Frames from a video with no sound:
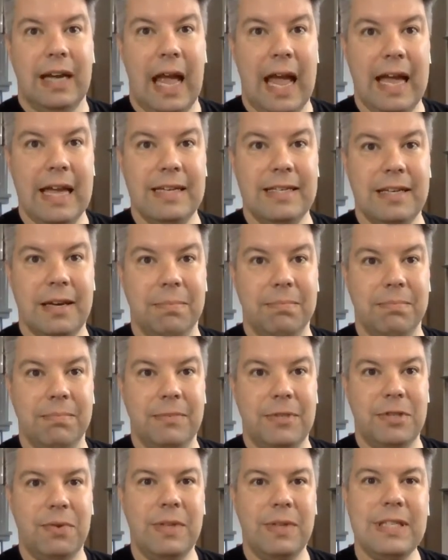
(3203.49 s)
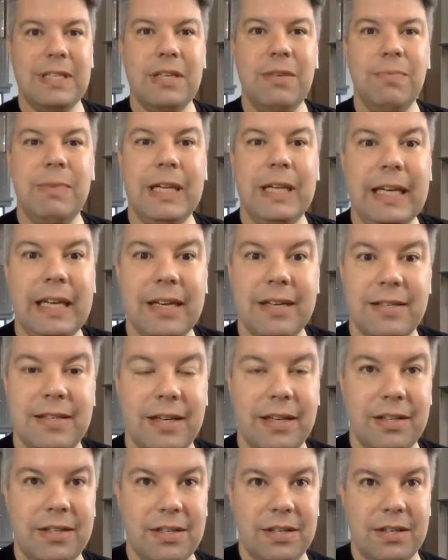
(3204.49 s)
And um, so this really
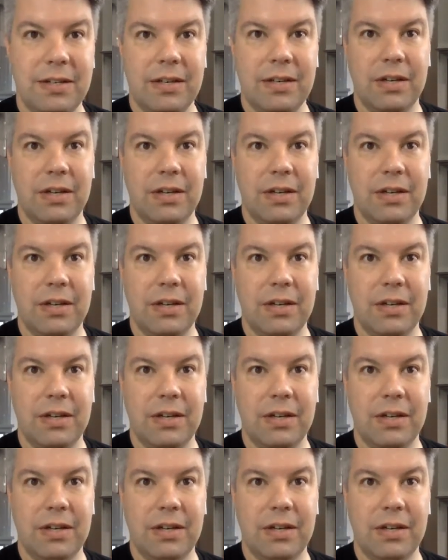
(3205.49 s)
isn't